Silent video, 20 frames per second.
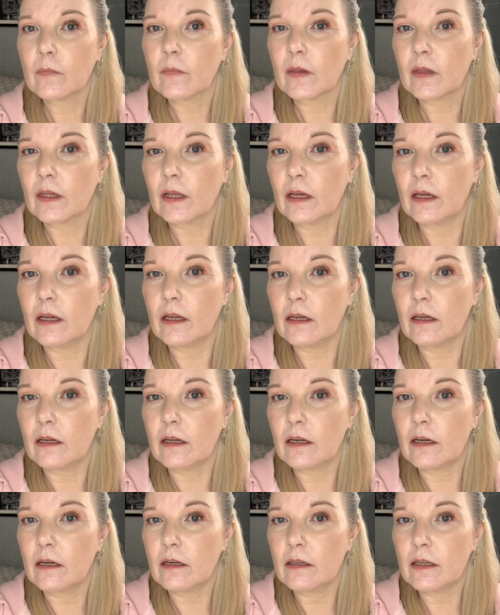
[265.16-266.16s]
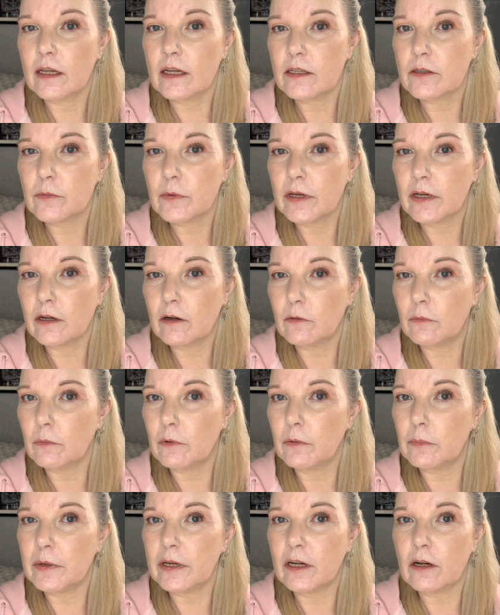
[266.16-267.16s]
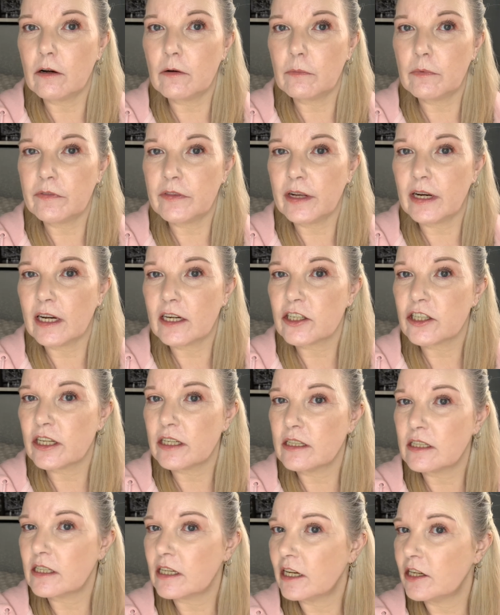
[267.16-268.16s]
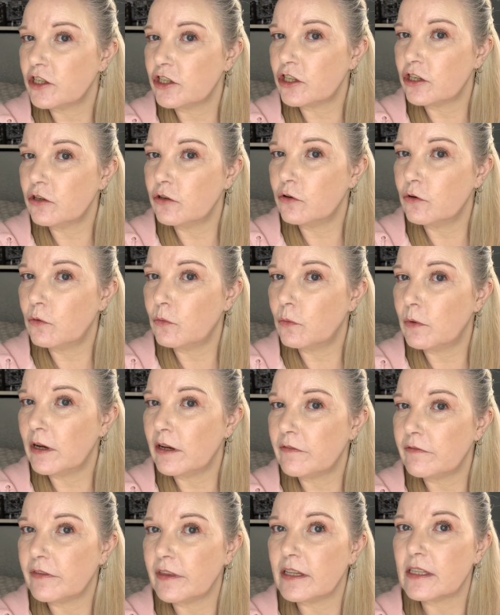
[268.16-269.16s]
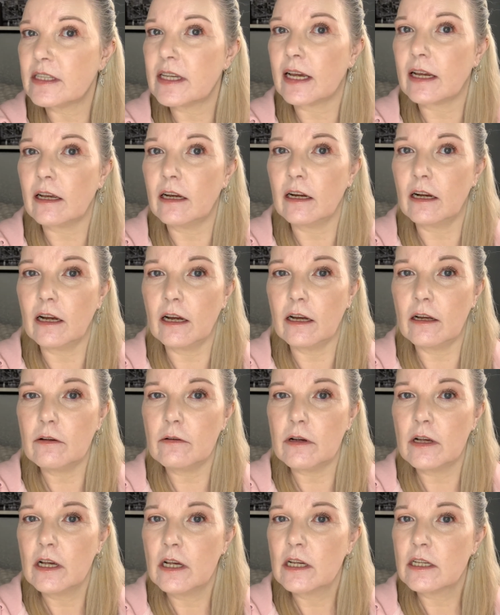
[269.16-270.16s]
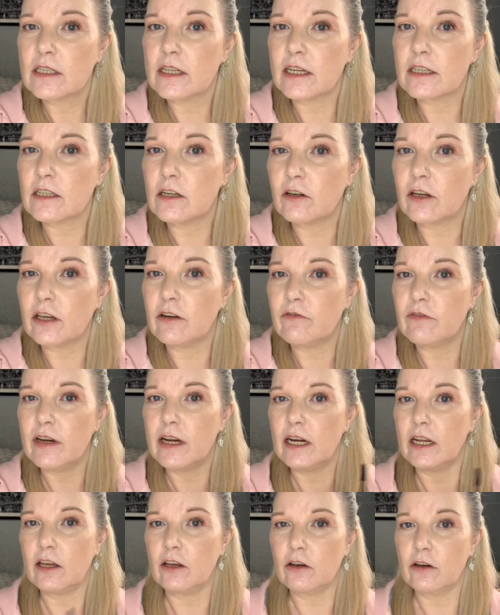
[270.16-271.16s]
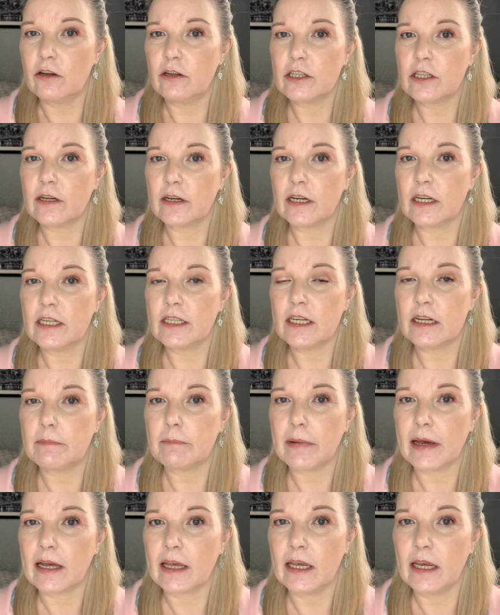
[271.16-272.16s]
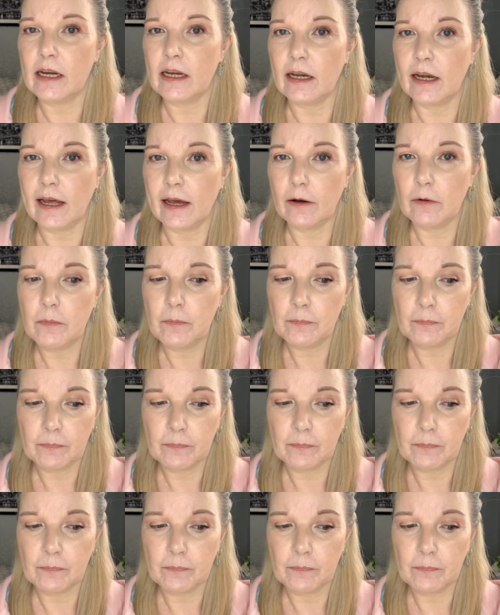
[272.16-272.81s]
There you go, and there's what we've got with the Lash Sensational with the second coat. So that's looking really good. So I'm going to dip back in now